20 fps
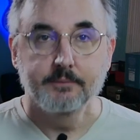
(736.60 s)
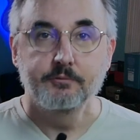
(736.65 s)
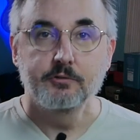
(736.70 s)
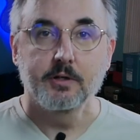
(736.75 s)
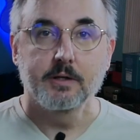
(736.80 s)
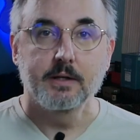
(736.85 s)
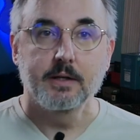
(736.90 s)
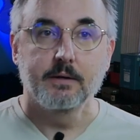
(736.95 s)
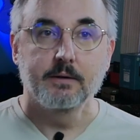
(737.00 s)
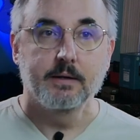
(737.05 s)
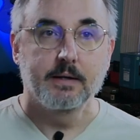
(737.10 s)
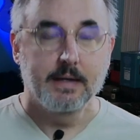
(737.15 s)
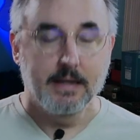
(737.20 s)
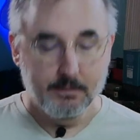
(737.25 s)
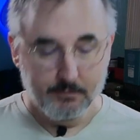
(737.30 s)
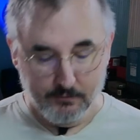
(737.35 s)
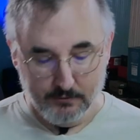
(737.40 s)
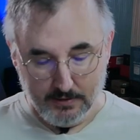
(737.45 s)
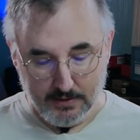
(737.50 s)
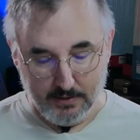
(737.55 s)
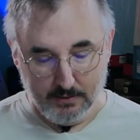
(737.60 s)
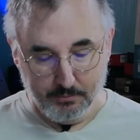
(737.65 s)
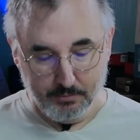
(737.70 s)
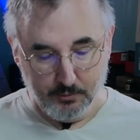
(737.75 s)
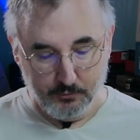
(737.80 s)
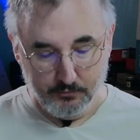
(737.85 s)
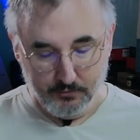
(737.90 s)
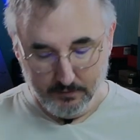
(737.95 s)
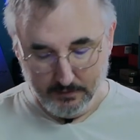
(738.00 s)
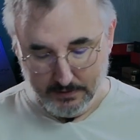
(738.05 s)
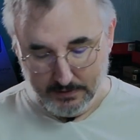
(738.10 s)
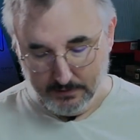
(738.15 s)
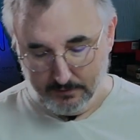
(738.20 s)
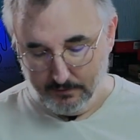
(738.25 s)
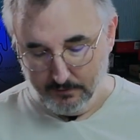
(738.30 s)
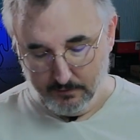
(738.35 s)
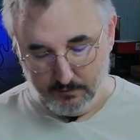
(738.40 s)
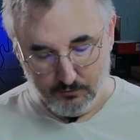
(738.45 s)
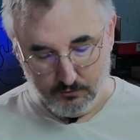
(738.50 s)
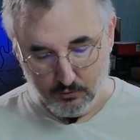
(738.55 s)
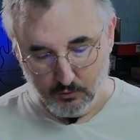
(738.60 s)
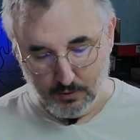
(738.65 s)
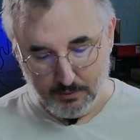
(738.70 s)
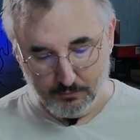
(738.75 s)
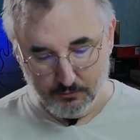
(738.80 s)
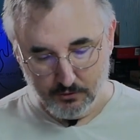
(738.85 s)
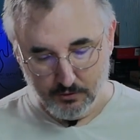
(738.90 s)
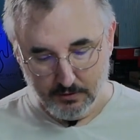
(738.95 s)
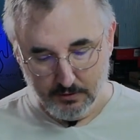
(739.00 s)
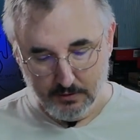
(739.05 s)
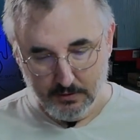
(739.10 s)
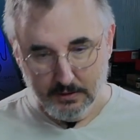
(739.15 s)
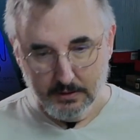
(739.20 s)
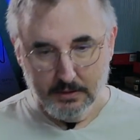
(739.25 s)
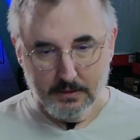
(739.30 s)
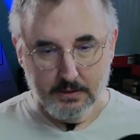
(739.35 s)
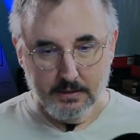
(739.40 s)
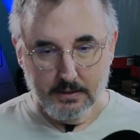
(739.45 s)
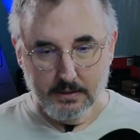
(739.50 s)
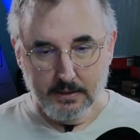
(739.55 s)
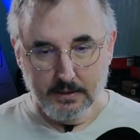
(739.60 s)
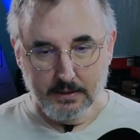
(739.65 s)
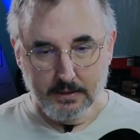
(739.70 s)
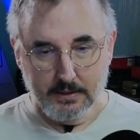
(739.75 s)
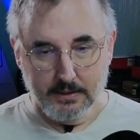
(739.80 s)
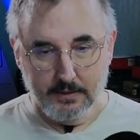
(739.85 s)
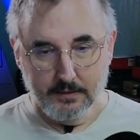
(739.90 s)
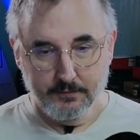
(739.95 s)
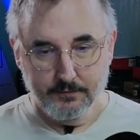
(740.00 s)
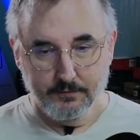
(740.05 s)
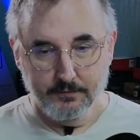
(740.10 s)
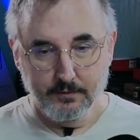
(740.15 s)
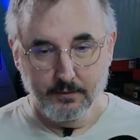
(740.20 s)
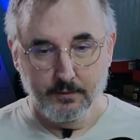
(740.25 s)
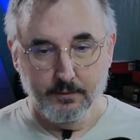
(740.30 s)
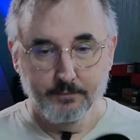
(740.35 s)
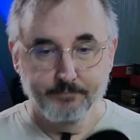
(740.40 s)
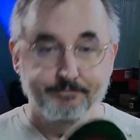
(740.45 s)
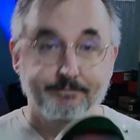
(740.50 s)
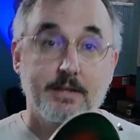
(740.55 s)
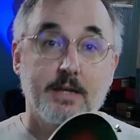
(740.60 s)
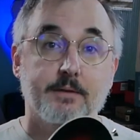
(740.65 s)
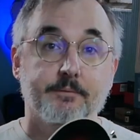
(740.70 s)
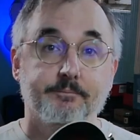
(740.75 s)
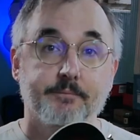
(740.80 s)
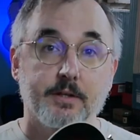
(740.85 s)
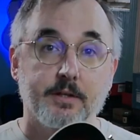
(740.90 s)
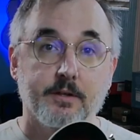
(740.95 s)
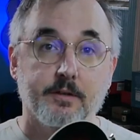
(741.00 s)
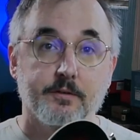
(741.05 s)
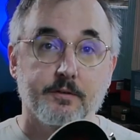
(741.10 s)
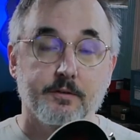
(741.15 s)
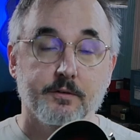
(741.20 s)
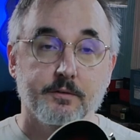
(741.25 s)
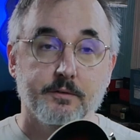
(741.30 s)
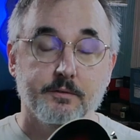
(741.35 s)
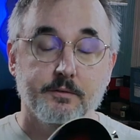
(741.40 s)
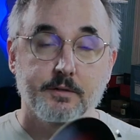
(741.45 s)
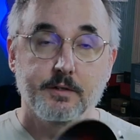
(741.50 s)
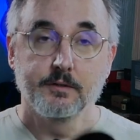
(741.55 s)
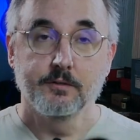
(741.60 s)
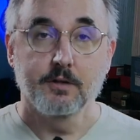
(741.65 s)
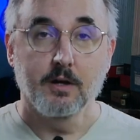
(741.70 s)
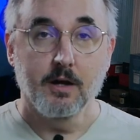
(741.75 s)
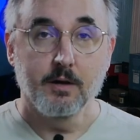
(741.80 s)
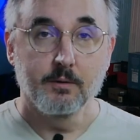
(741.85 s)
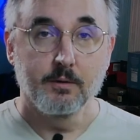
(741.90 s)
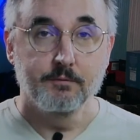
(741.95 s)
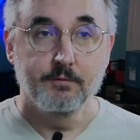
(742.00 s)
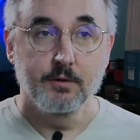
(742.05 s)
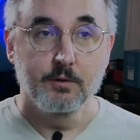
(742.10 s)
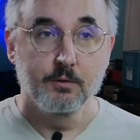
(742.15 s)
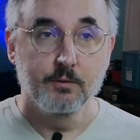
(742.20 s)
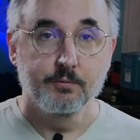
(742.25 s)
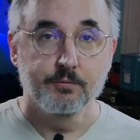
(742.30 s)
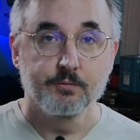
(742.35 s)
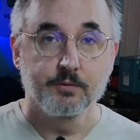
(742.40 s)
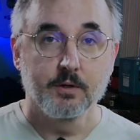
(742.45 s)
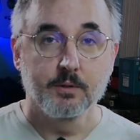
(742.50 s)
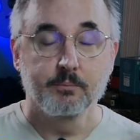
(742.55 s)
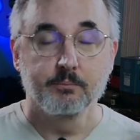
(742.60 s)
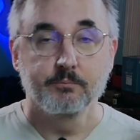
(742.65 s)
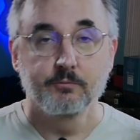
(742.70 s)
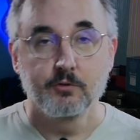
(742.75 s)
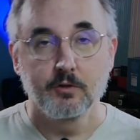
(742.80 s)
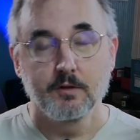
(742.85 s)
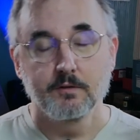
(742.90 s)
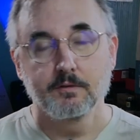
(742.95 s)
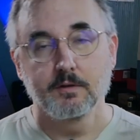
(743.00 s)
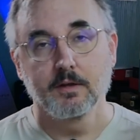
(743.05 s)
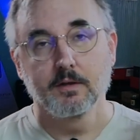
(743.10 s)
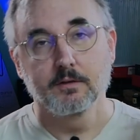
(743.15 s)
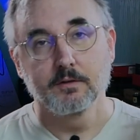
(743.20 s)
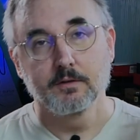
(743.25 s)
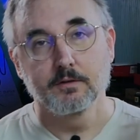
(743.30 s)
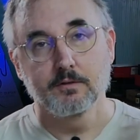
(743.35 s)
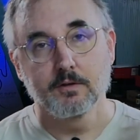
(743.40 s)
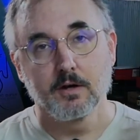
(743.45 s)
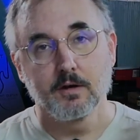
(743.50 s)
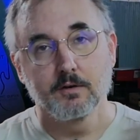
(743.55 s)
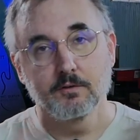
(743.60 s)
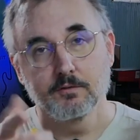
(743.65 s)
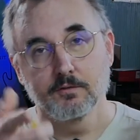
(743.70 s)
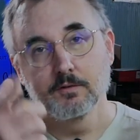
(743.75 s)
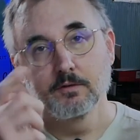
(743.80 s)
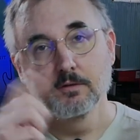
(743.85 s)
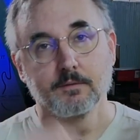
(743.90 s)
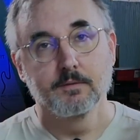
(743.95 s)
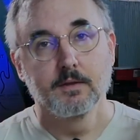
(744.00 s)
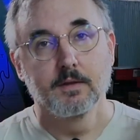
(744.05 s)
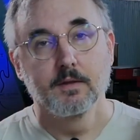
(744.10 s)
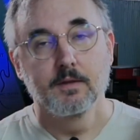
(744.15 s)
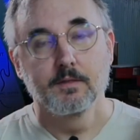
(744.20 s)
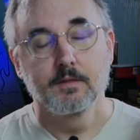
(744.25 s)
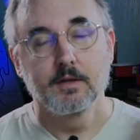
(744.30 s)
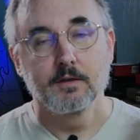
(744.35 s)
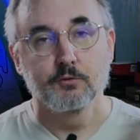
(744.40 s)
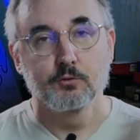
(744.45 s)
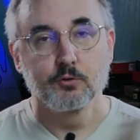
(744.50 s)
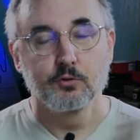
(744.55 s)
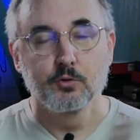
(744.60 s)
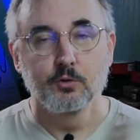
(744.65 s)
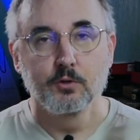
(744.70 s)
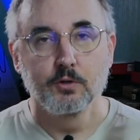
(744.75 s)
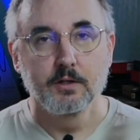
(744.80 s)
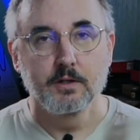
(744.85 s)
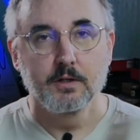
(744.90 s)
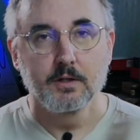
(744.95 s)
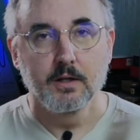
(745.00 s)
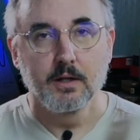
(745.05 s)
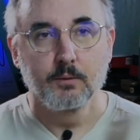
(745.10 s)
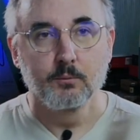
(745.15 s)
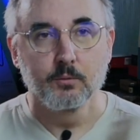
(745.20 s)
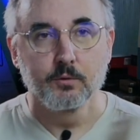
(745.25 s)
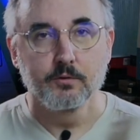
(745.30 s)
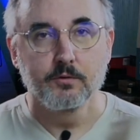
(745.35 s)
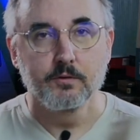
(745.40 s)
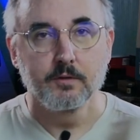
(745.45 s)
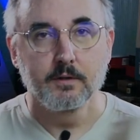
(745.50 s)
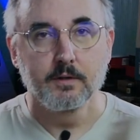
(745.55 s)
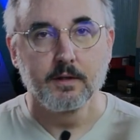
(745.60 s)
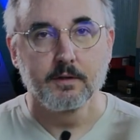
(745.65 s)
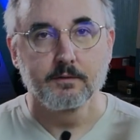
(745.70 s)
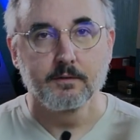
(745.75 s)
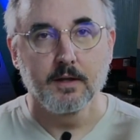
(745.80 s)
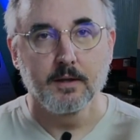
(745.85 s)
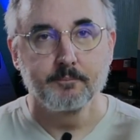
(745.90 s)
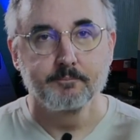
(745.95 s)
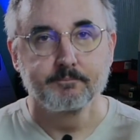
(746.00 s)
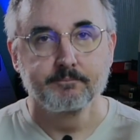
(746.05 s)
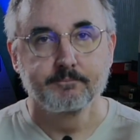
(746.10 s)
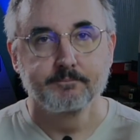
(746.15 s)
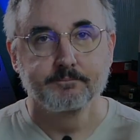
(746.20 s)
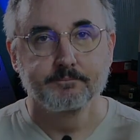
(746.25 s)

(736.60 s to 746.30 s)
Check it out on Amazon. I'll post a link in the description. So yeah, another guitar review from J. Salen Guitars. Thanks for tuning in, and we'll see you next time.